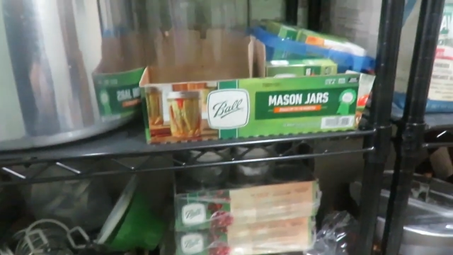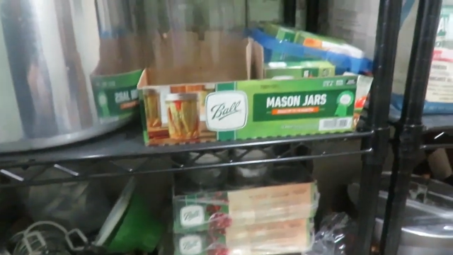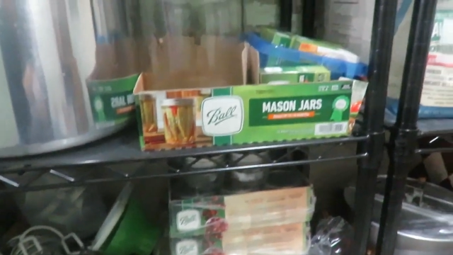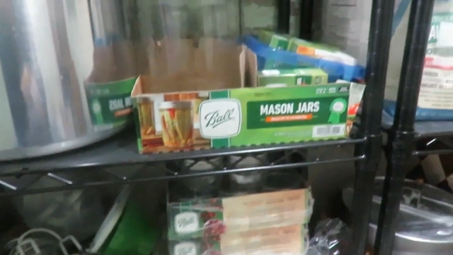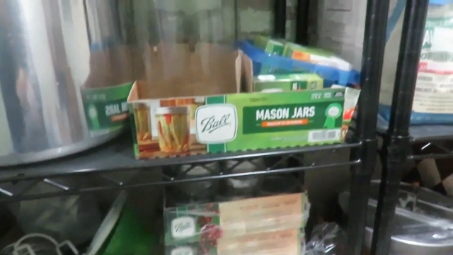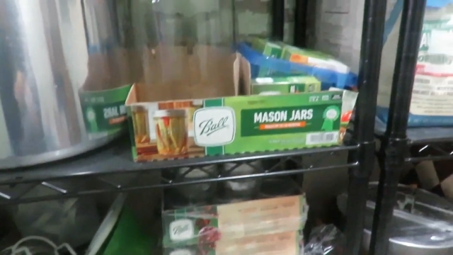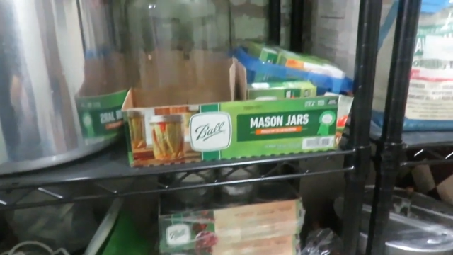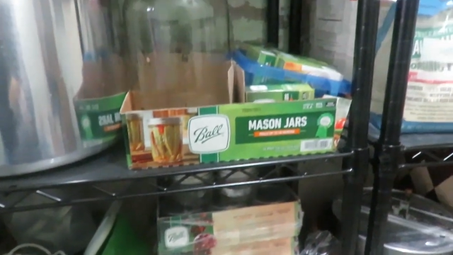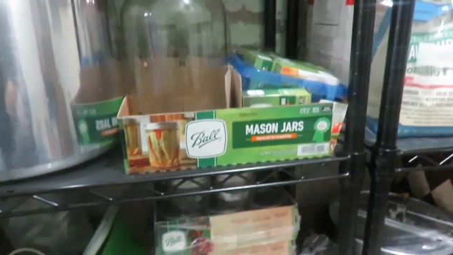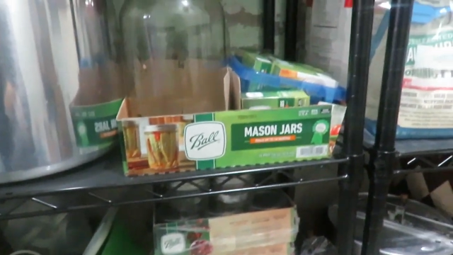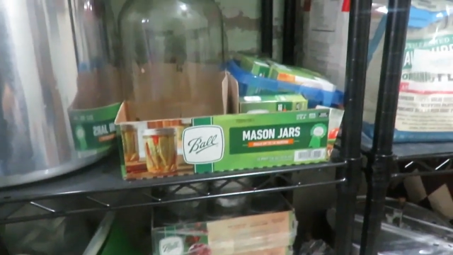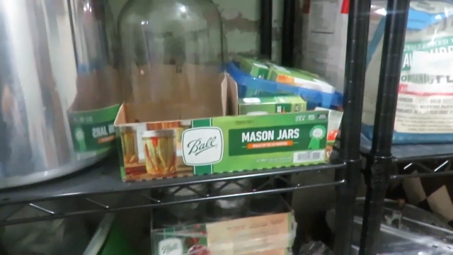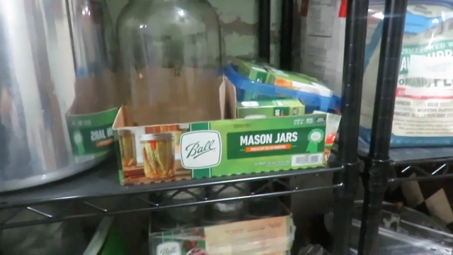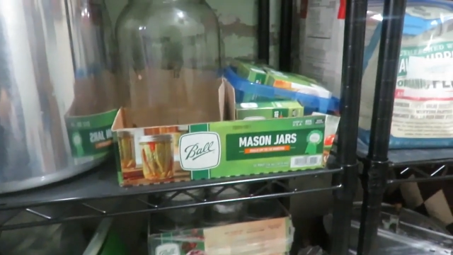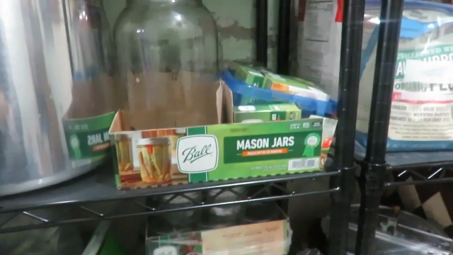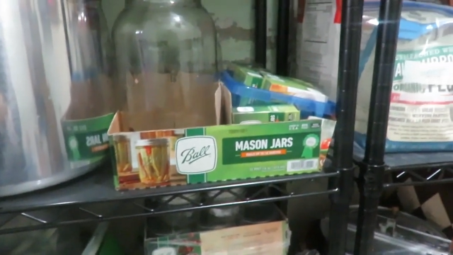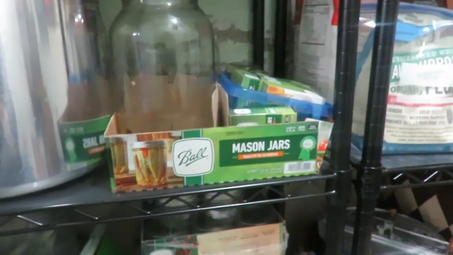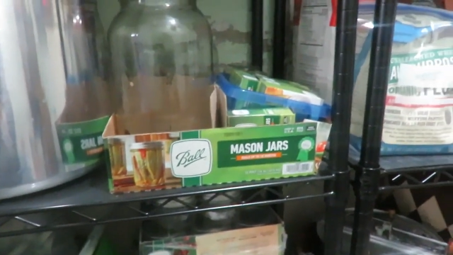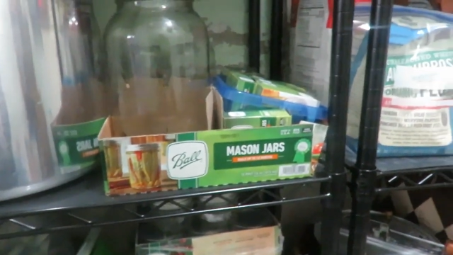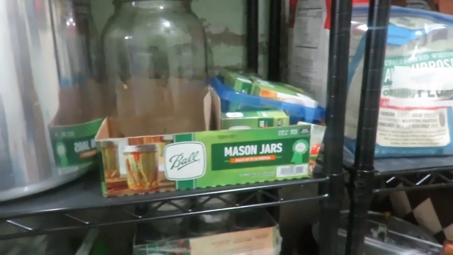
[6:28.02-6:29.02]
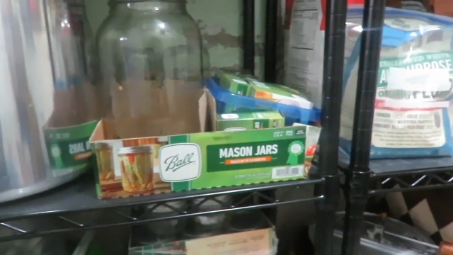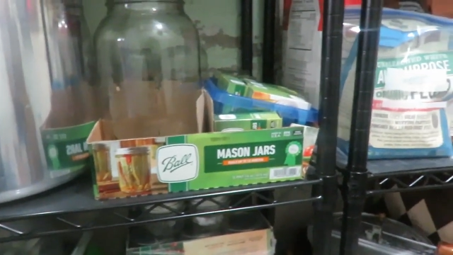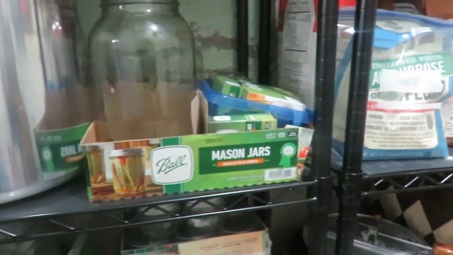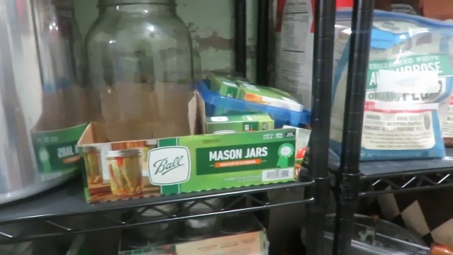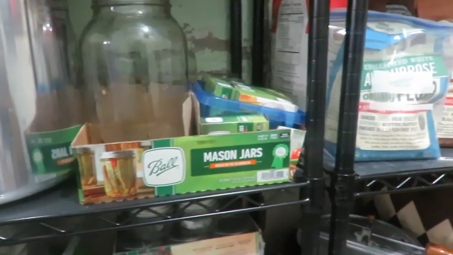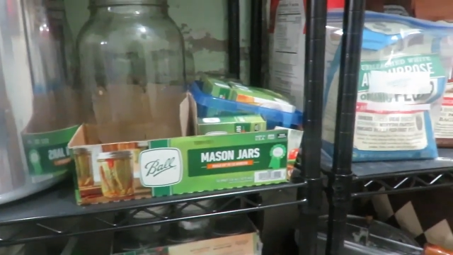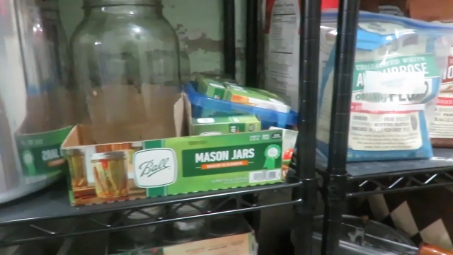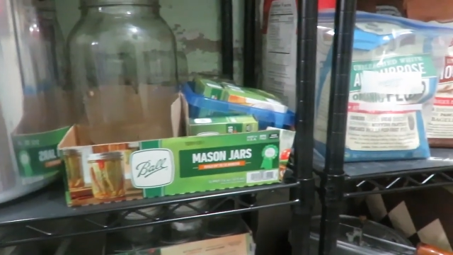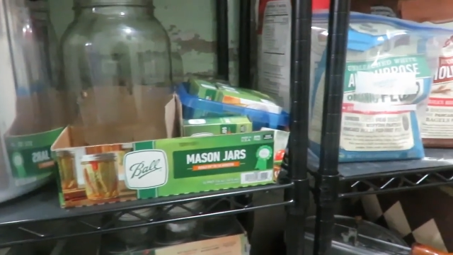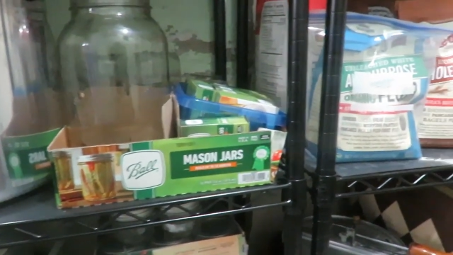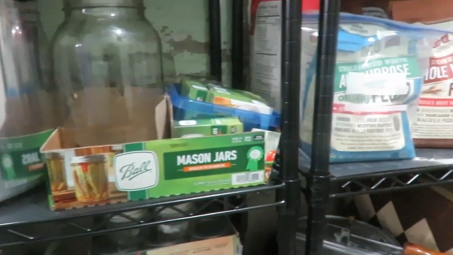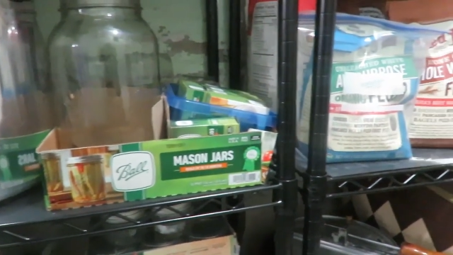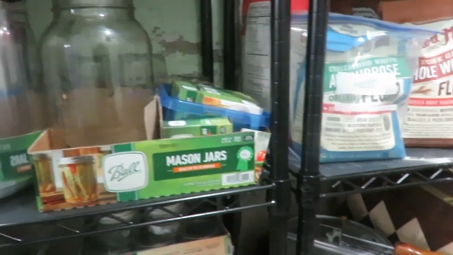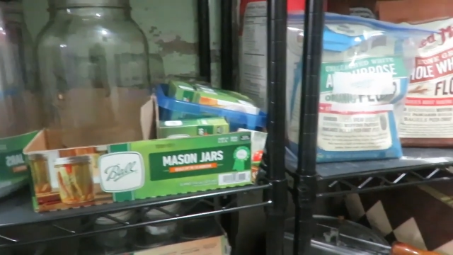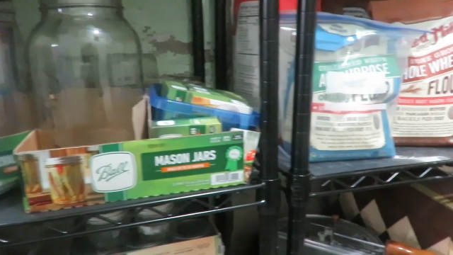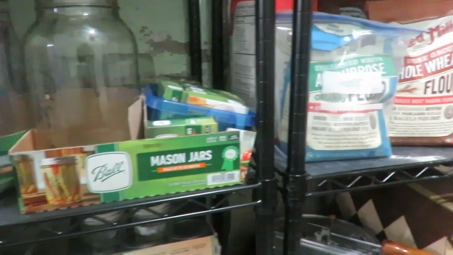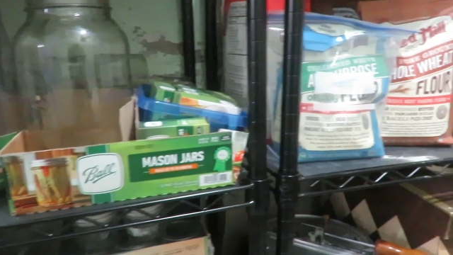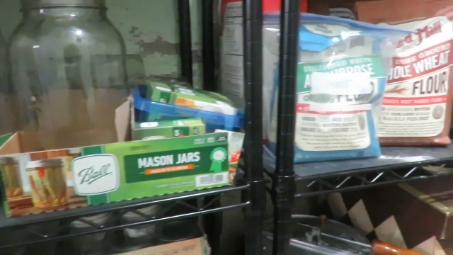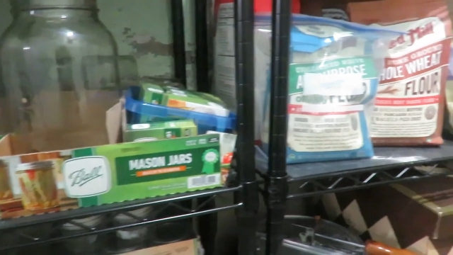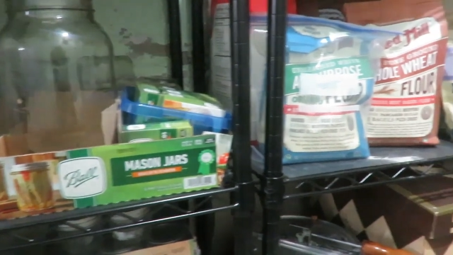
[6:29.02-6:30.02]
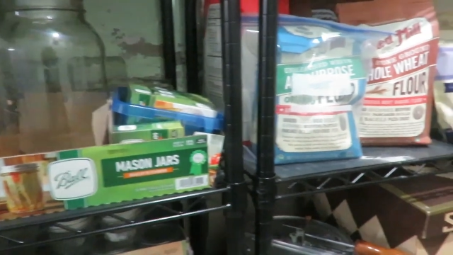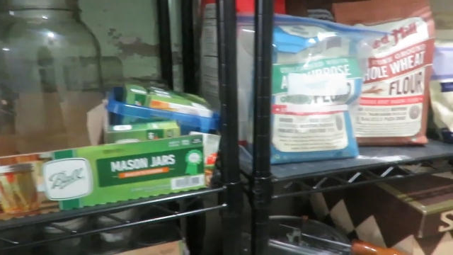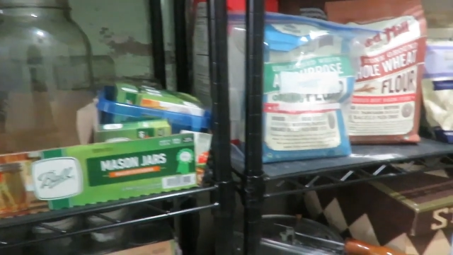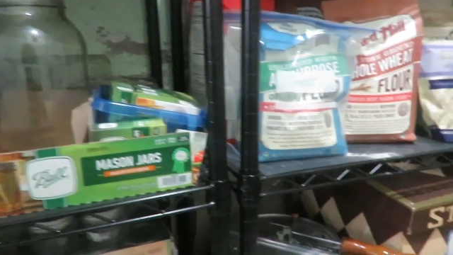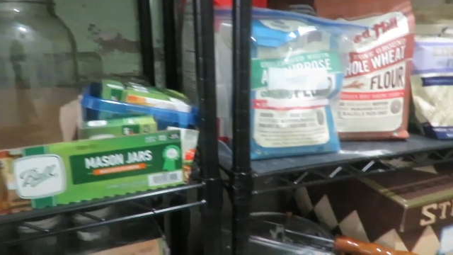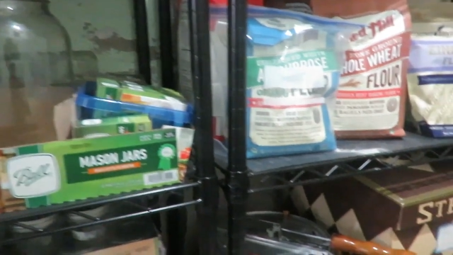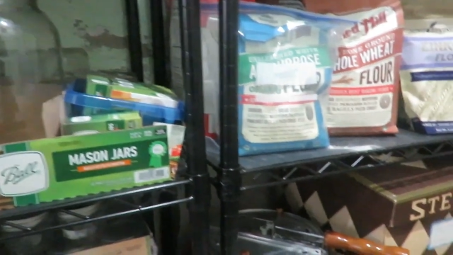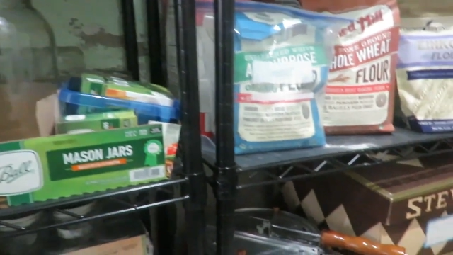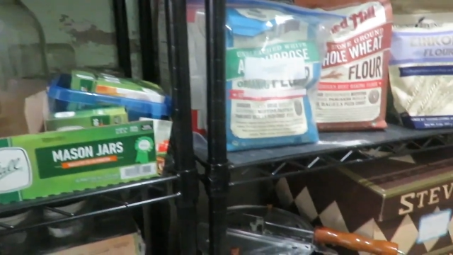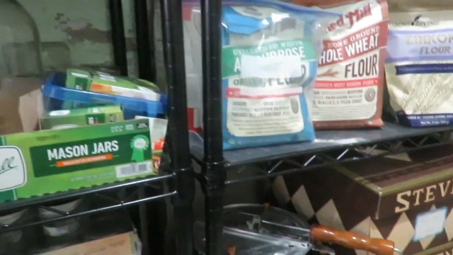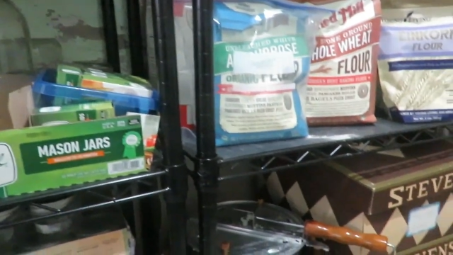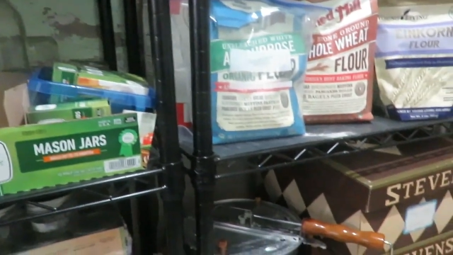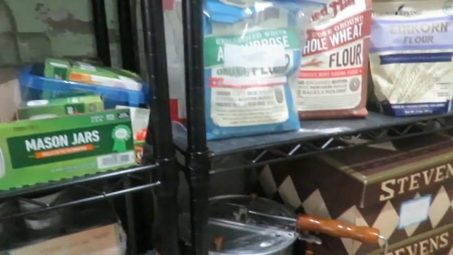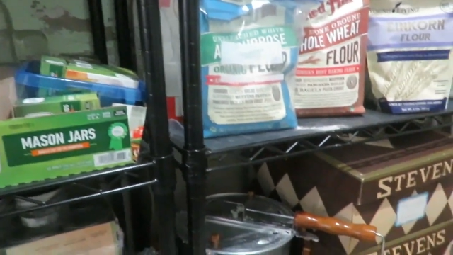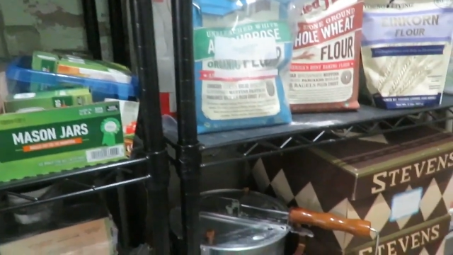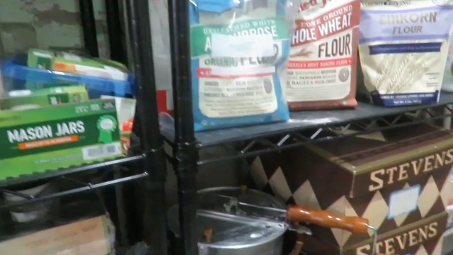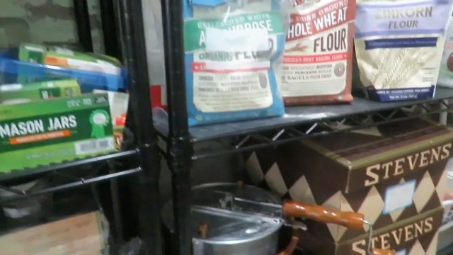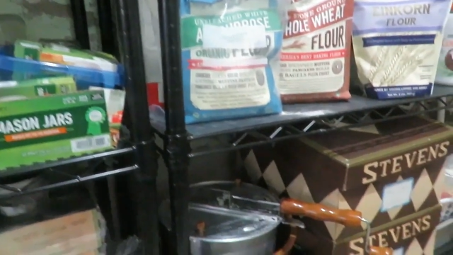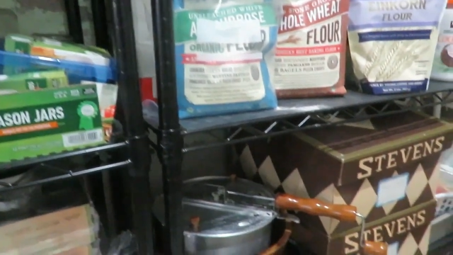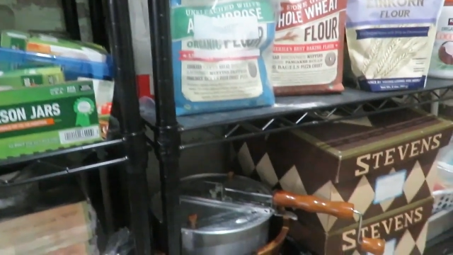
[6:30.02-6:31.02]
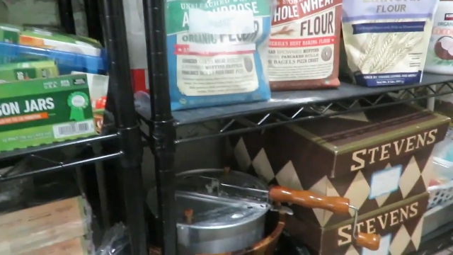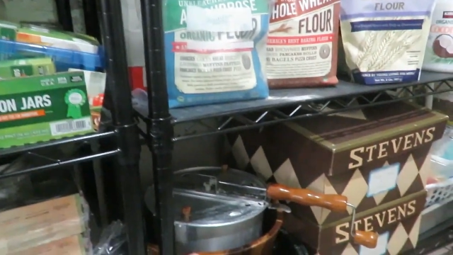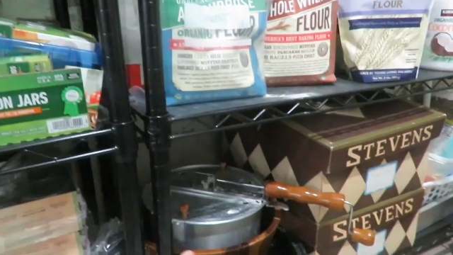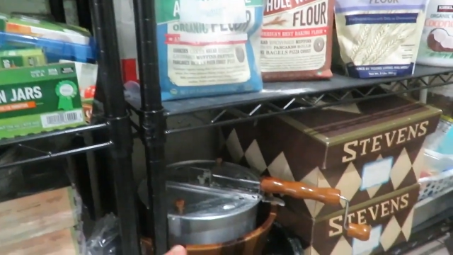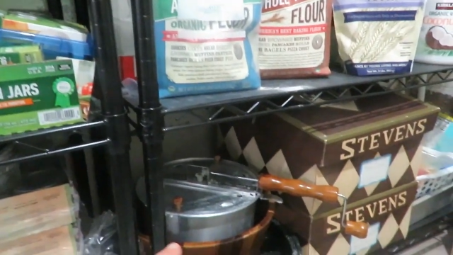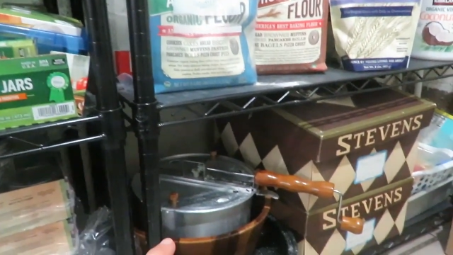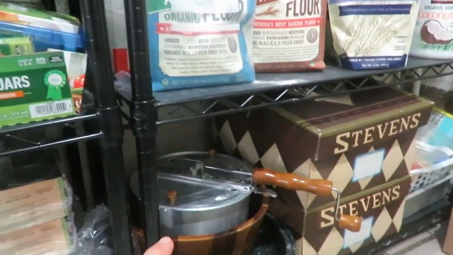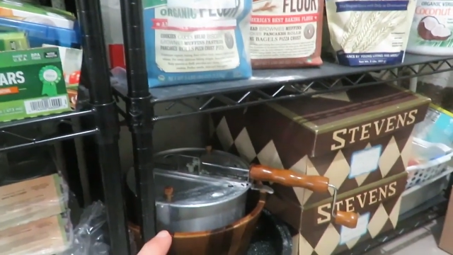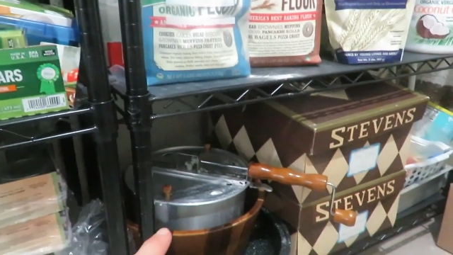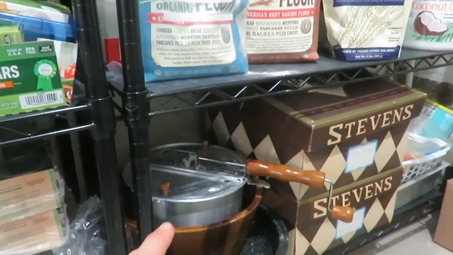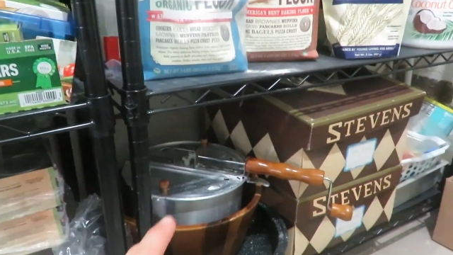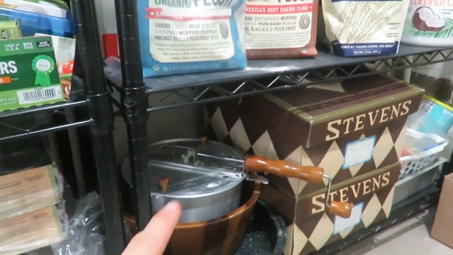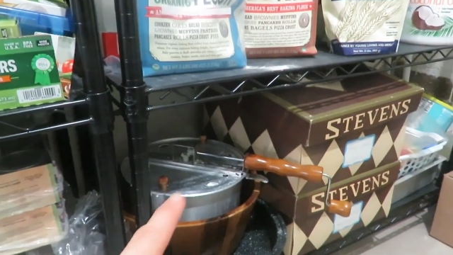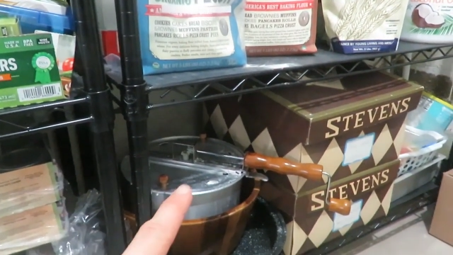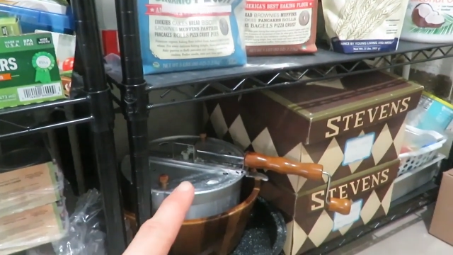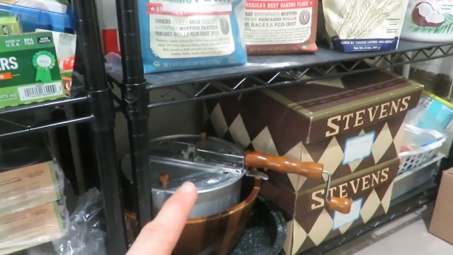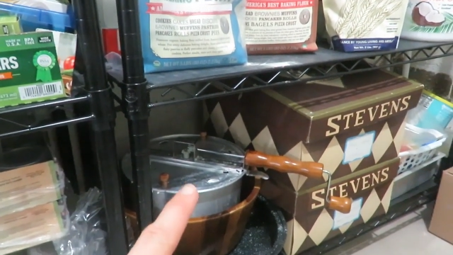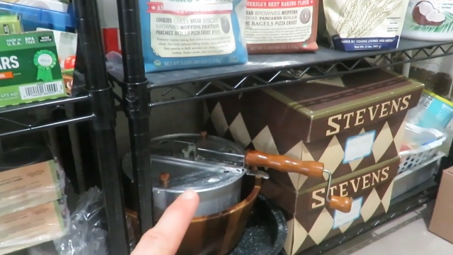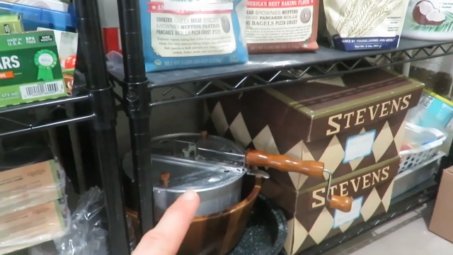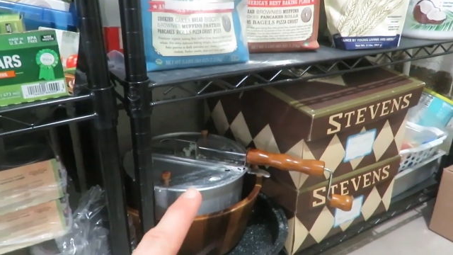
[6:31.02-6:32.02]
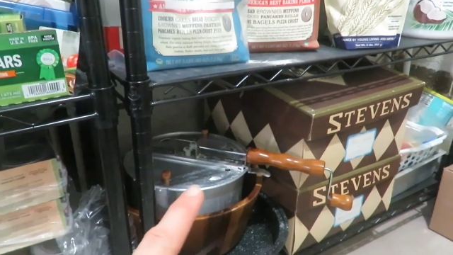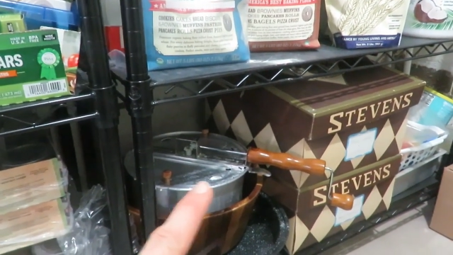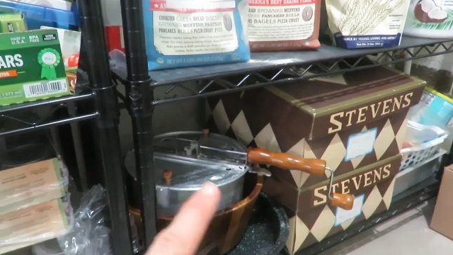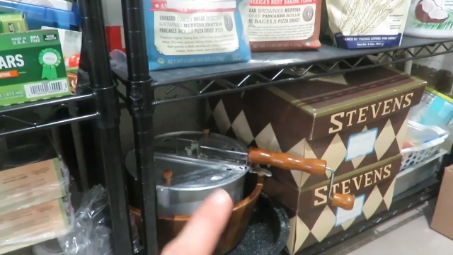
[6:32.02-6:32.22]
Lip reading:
Nobody's mouth can be seen.